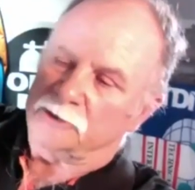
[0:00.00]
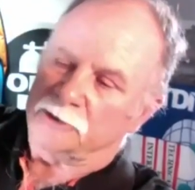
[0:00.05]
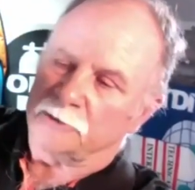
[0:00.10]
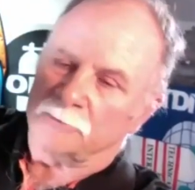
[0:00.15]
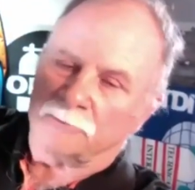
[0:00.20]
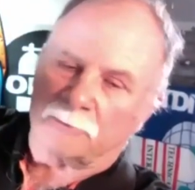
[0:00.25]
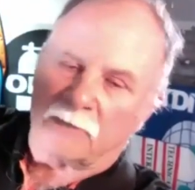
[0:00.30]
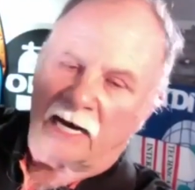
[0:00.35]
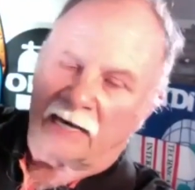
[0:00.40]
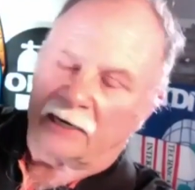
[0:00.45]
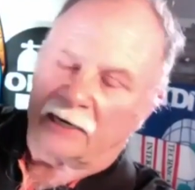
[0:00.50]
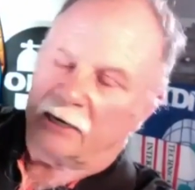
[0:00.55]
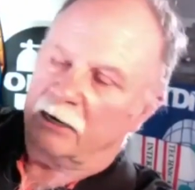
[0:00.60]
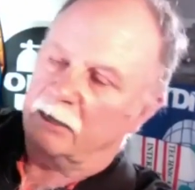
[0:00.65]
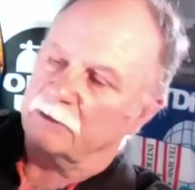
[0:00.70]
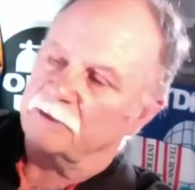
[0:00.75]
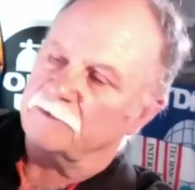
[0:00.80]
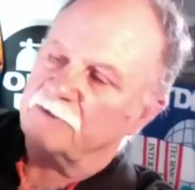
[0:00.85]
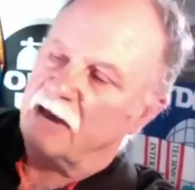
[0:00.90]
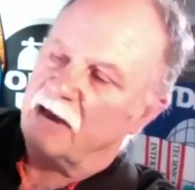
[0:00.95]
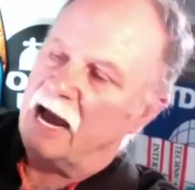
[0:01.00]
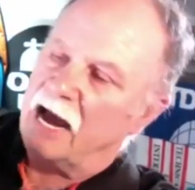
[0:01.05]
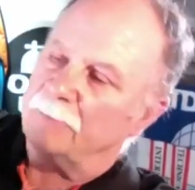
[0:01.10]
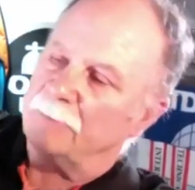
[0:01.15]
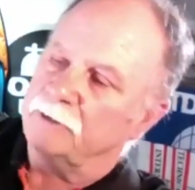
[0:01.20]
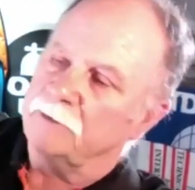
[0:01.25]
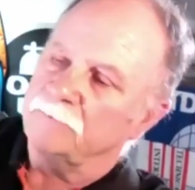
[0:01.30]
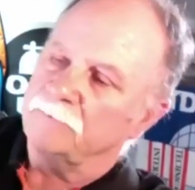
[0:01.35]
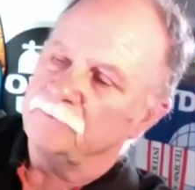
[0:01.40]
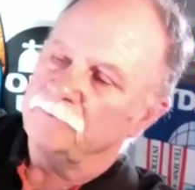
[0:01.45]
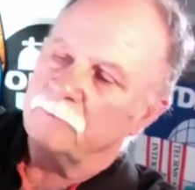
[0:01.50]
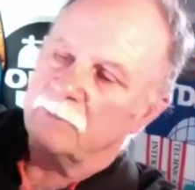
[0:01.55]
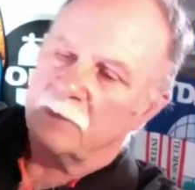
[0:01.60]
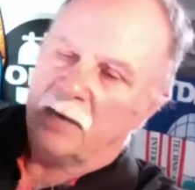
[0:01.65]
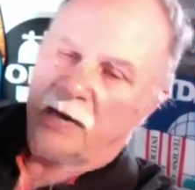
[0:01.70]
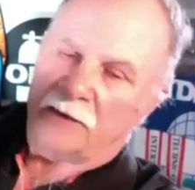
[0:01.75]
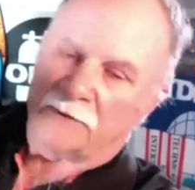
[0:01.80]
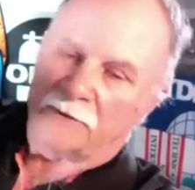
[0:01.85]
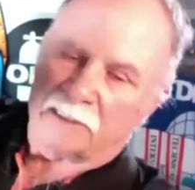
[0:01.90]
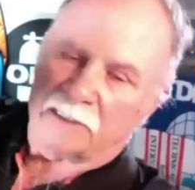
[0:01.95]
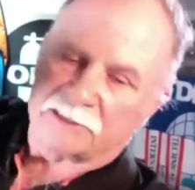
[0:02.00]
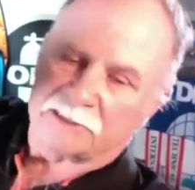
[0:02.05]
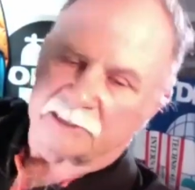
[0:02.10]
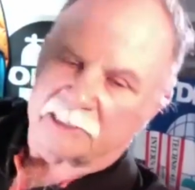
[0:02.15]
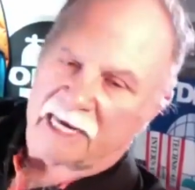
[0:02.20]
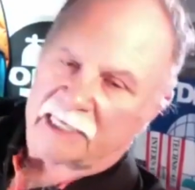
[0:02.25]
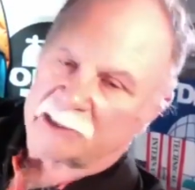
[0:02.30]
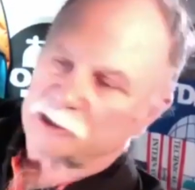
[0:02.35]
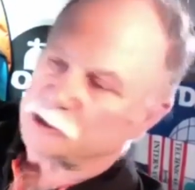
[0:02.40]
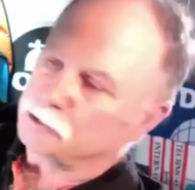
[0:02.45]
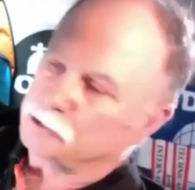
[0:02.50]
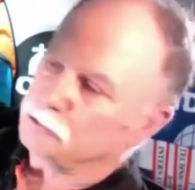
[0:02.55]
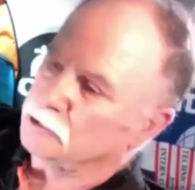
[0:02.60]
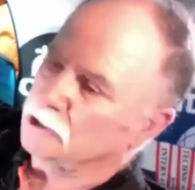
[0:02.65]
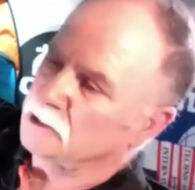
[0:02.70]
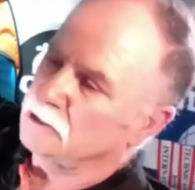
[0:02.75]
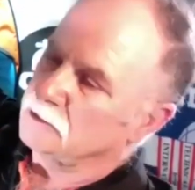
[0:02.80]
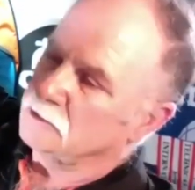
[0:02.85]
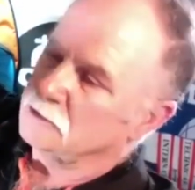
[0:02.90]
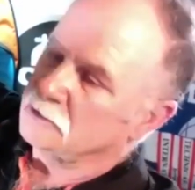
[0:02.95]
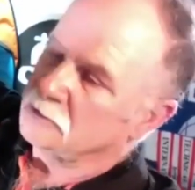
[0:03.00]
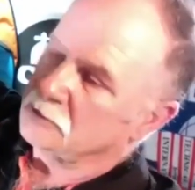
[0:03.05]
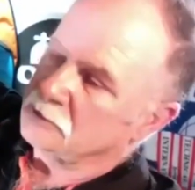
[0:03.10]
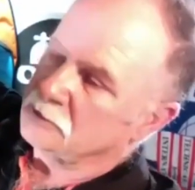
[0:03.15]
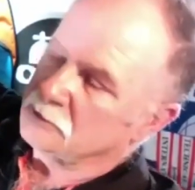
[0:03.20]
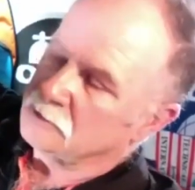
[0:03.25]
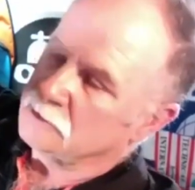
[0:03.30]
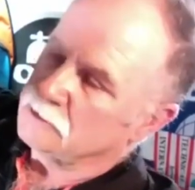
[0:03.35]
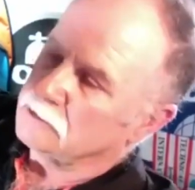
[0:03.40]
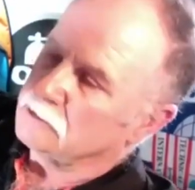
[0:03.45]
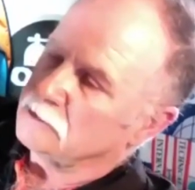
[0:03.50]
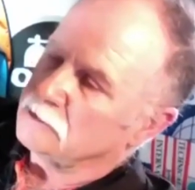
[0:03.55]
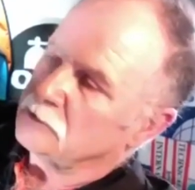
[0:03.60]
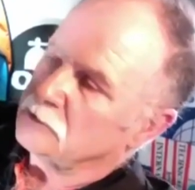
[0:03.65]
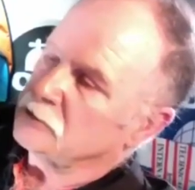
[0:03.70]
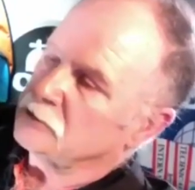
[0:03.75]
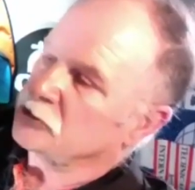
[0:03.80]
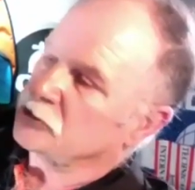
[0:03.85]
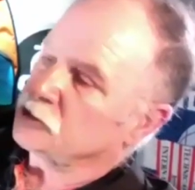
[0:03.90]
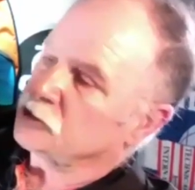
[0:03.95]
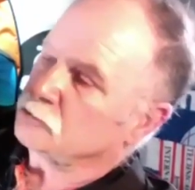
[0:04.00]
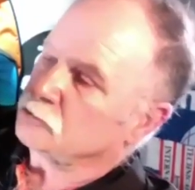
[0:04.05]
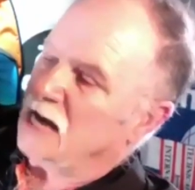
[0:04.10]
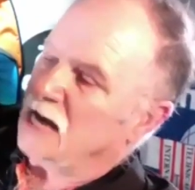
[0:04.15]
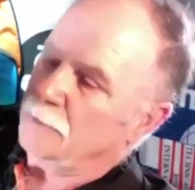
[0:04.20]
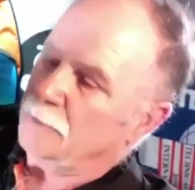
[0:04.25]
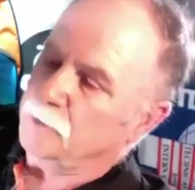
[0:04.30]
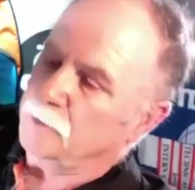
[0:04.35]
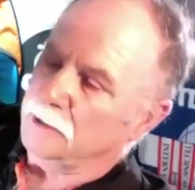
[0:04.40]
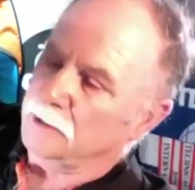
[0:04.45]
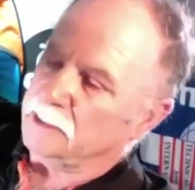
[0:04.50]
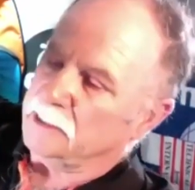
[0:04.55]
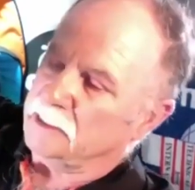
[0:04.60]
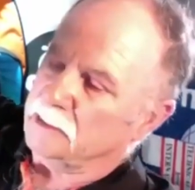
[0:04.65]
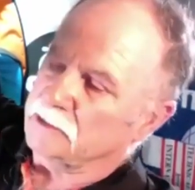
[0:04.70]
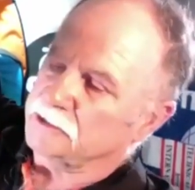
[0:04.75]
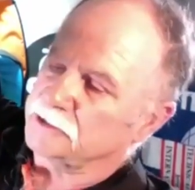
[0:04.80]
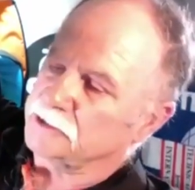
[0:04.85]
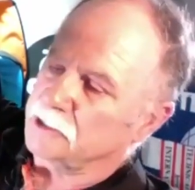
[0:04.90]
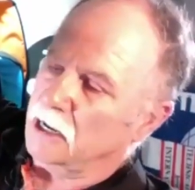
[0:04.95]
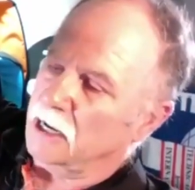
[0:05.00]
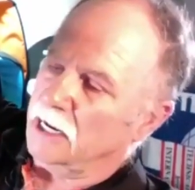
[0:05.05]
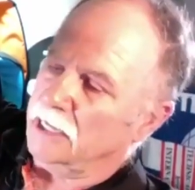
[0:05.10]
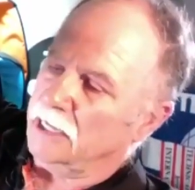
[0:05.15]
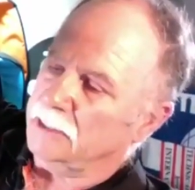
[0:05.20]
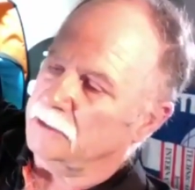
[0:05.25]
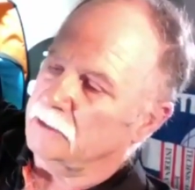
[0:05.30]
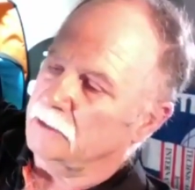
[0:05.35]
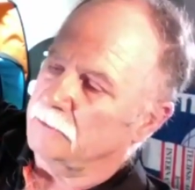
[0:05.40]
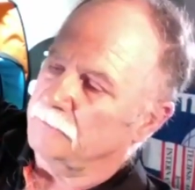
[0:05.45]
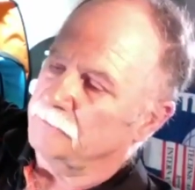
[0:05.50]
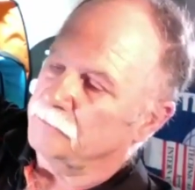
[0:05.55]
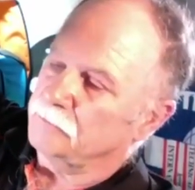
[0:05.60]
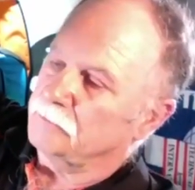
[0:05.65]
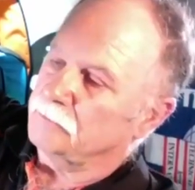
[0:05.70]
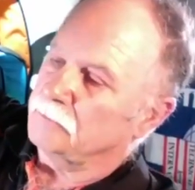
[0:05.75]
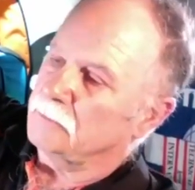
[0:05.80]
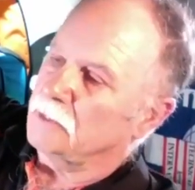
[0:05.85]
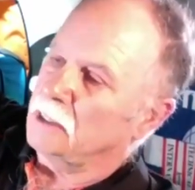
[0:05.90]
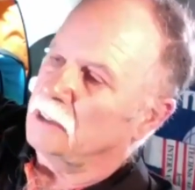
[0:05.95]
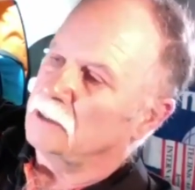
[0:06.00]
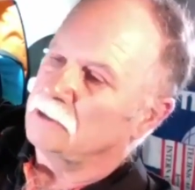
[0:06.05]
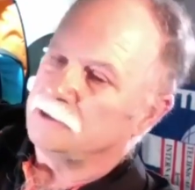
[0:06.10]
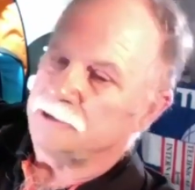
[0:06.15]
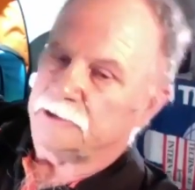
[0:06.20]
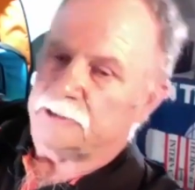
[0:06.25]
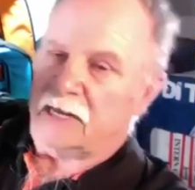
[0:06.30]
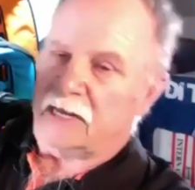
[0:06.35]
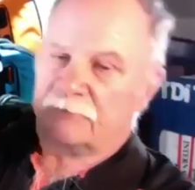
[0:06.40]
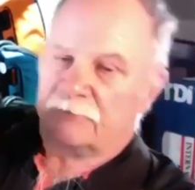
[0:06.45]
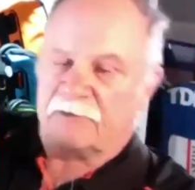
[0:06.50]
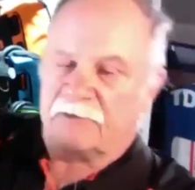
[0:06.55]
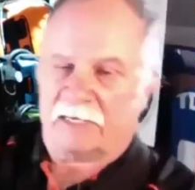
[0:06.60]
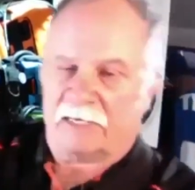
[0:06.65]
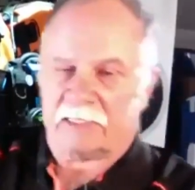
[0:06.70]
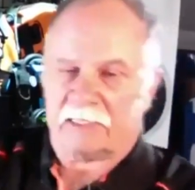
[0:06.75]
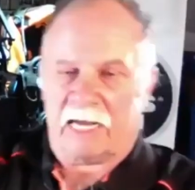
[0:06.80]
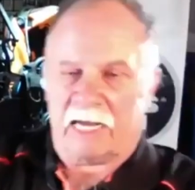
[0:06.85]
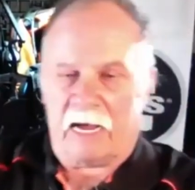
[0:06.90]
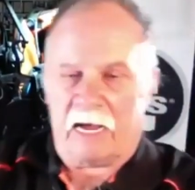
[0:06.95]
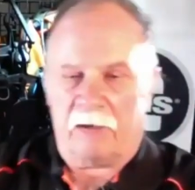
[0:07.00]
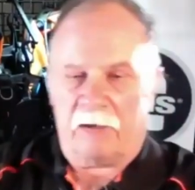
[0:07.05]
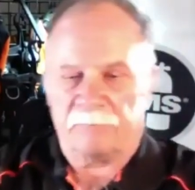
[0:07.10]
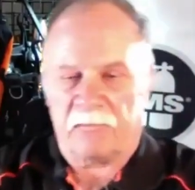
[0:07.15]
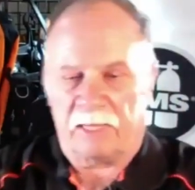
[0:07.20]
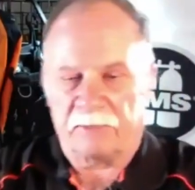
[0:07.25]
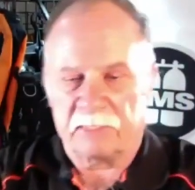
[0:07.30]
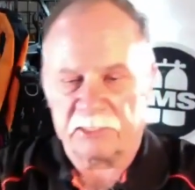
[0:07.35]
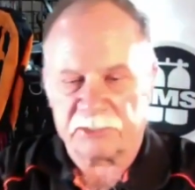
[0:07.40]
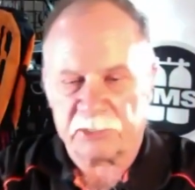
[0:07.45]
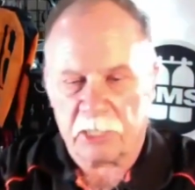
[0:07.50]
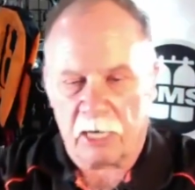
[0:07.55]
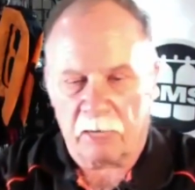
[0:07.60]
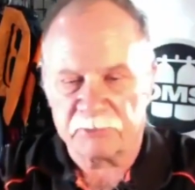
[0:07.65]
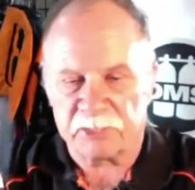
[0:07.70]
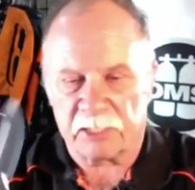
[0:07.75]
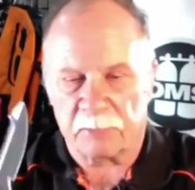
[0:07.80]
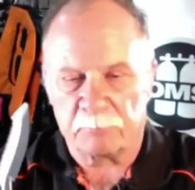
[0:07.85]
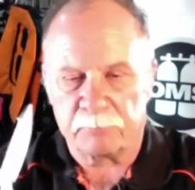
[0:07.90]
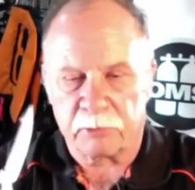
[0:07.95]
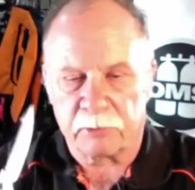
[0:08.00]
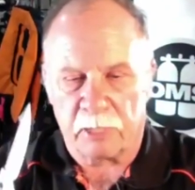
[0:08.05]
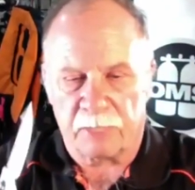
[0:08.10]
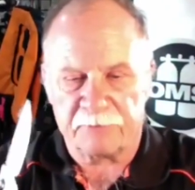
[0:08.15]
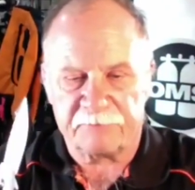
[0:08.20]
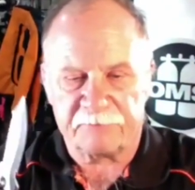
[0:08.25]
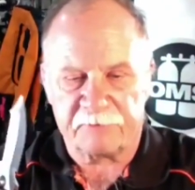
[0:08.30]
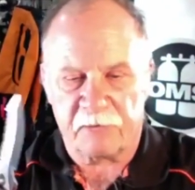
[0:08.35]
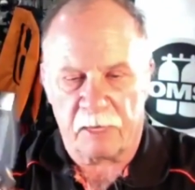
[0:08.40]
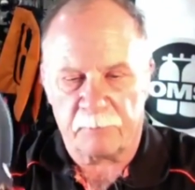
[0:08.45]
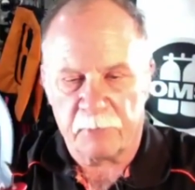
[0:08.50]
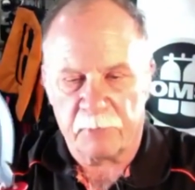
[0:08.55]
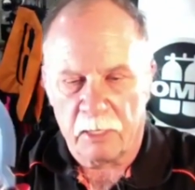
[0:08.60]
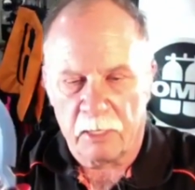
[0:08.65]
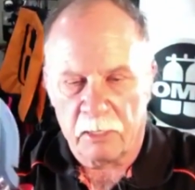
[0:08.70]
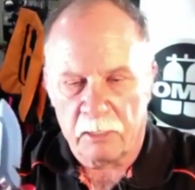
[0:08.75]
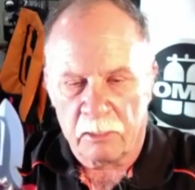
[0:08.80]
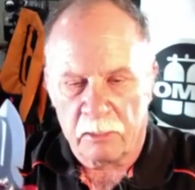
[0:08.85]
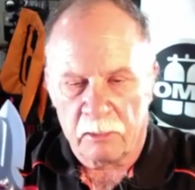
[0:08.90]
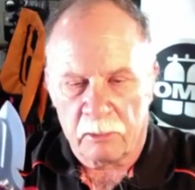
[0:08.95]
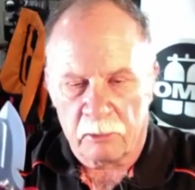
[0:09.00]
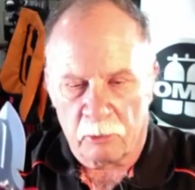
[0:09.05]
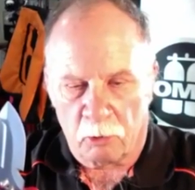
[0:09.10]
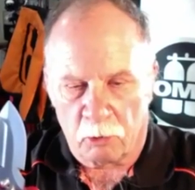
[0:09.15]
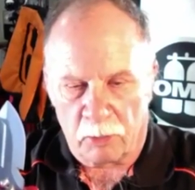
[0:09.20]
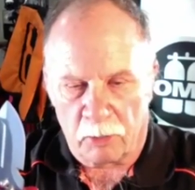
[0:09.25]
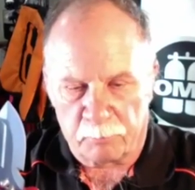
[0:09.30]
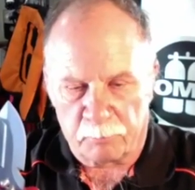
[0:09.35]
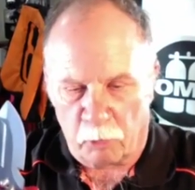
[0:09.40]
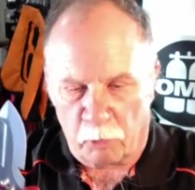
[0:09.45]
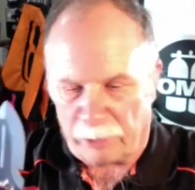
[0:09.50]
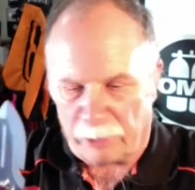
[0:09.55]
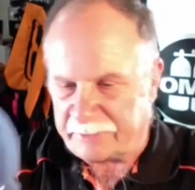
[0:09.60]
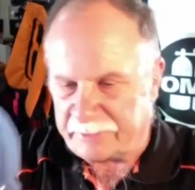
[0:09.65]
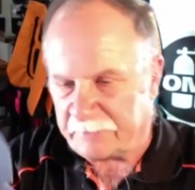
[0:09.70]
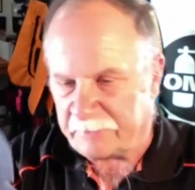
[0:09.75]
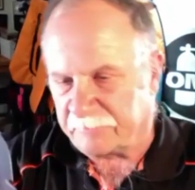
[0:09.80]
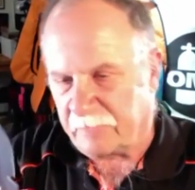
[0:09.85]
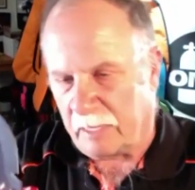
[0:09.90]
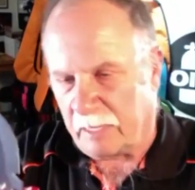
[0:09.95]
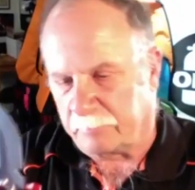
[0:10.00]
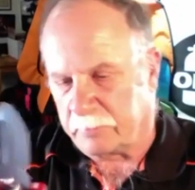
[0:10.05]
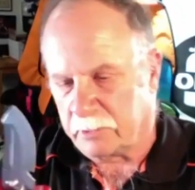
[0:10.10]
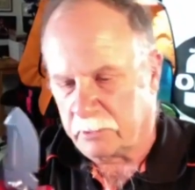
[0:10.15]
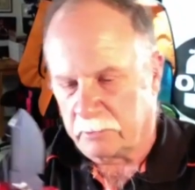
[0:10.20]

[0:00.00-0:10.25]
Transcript: You've got it on the top, and there's an extra strap on the inside. So you now take it out, and this comes in a blunt tip or a pointy tip.